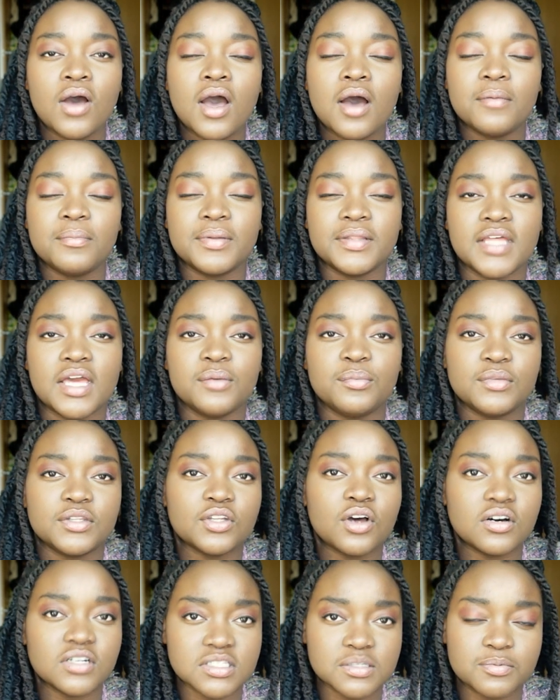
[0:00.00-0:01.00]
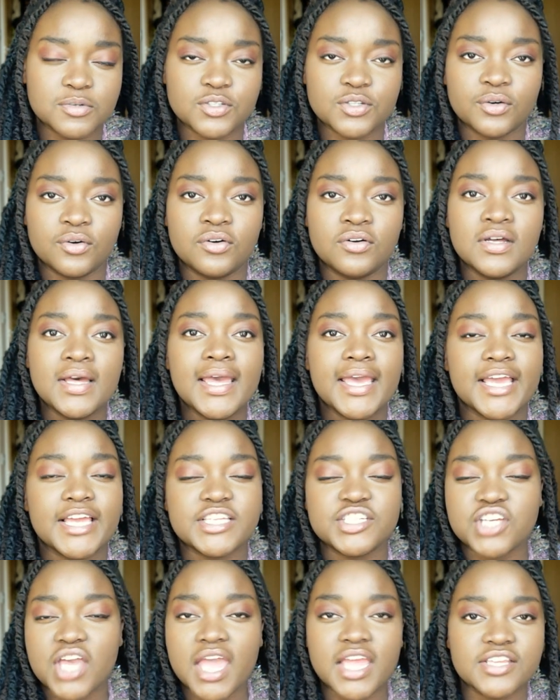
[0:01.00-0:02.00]
but then with hospital, it
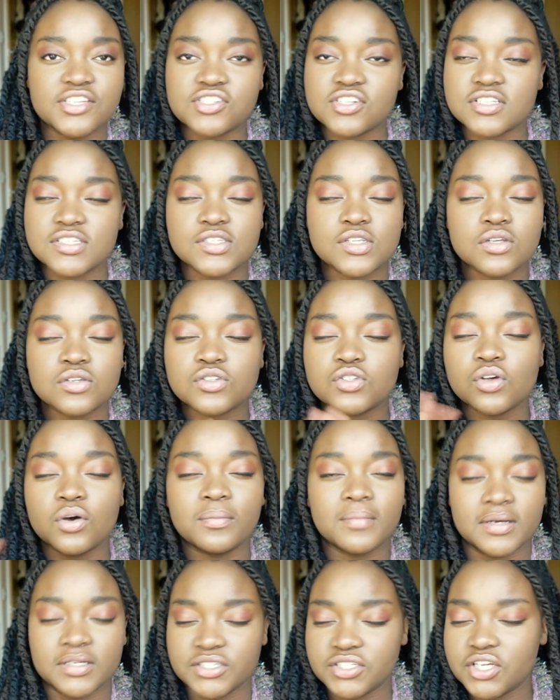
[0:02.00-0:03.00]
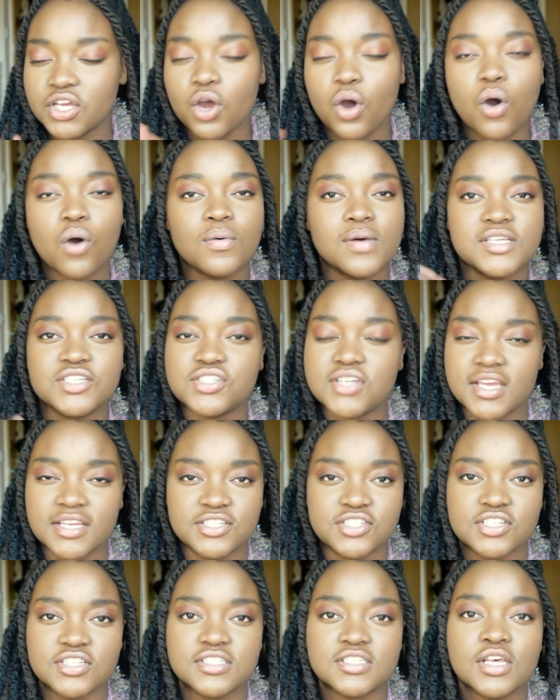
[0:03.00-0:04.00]
changes so much. It always
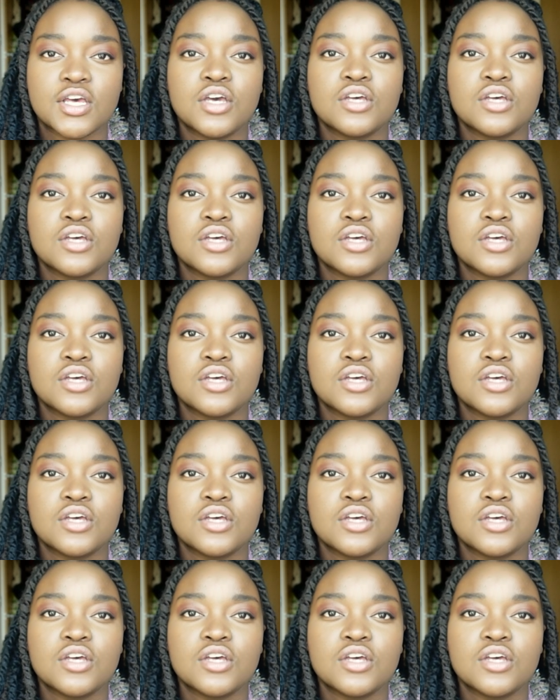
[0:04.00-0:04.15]
changes.